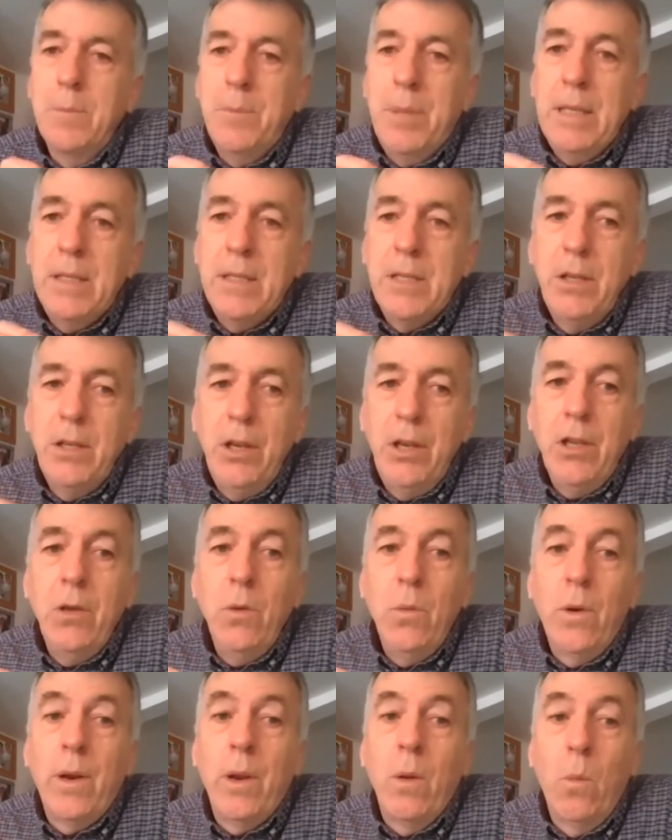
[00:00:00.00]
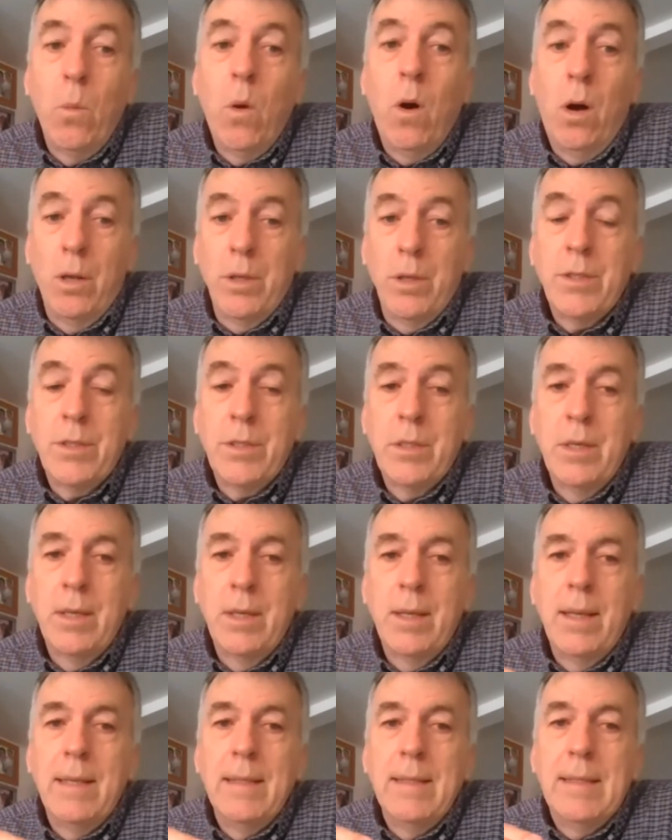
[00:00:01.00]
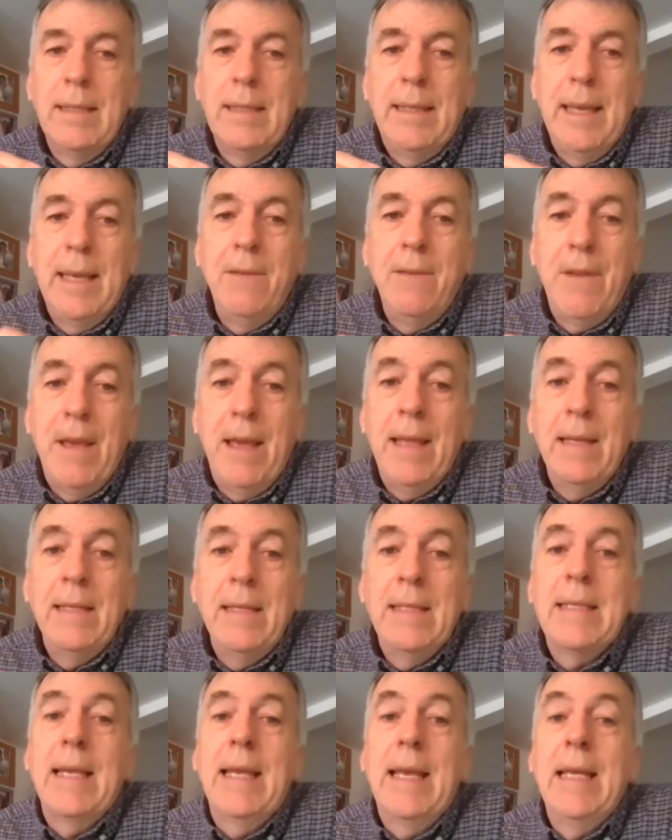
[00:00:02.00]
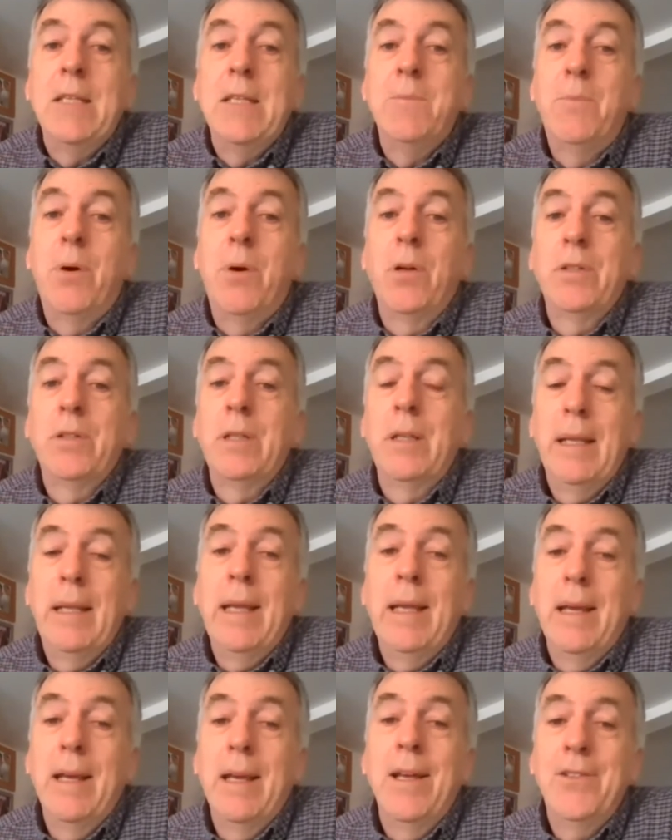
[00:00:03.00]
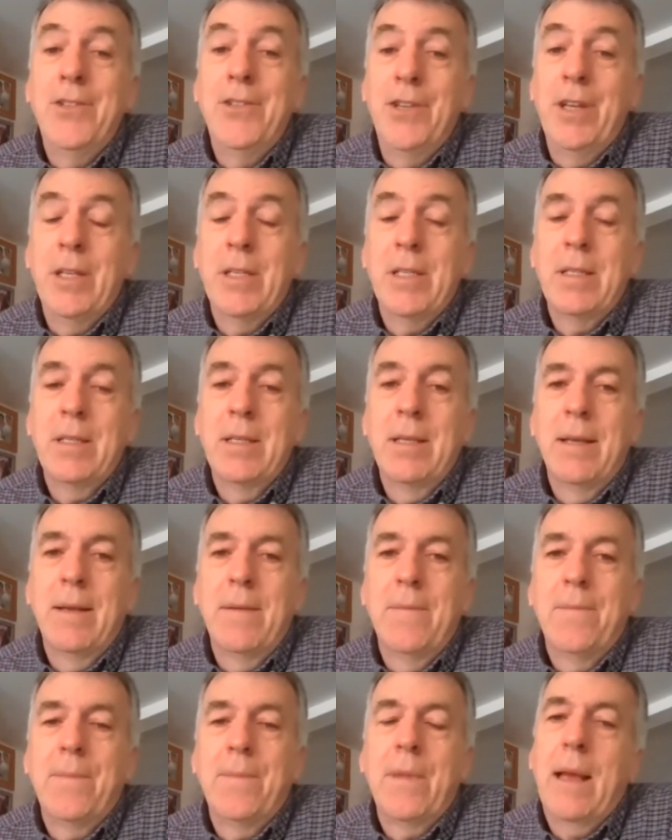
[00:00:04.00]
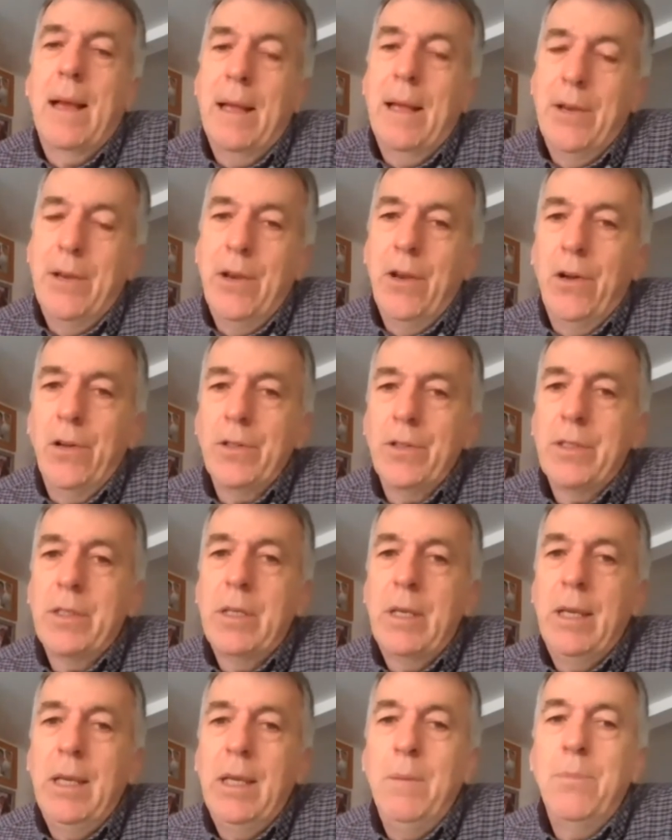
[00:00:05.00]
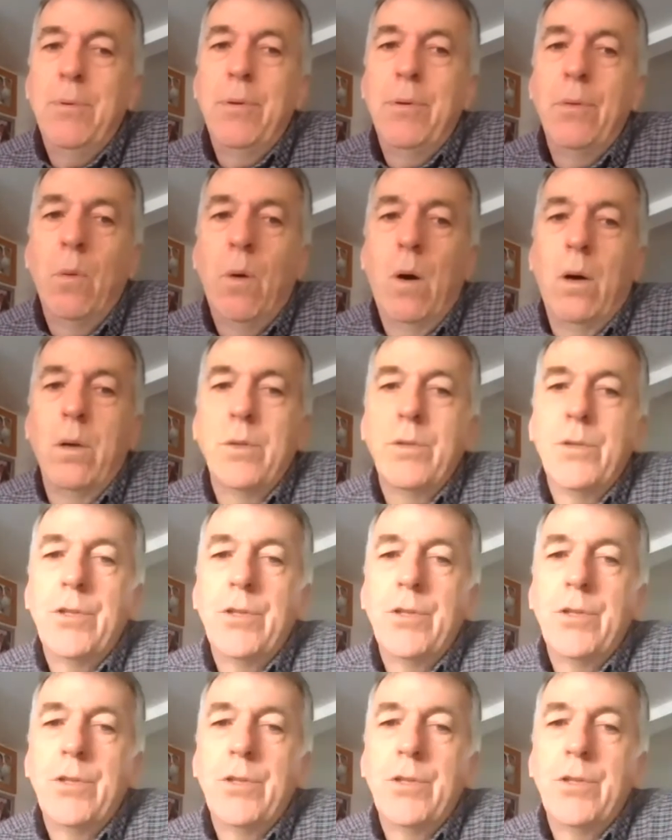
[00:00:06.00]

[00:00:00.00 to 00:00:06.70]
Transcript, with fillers: Peter knew what it was to give in to his bodily urges and not keep watch.